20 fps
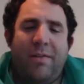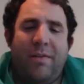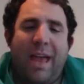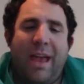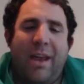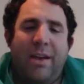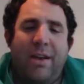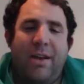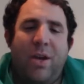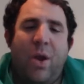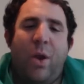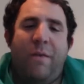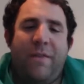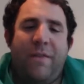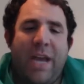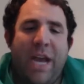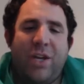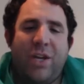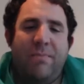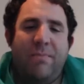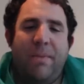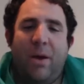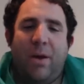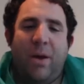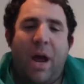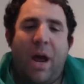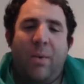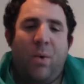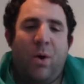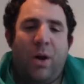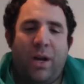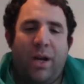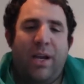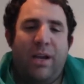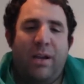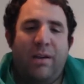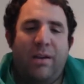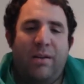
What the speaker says: that notification bell not working.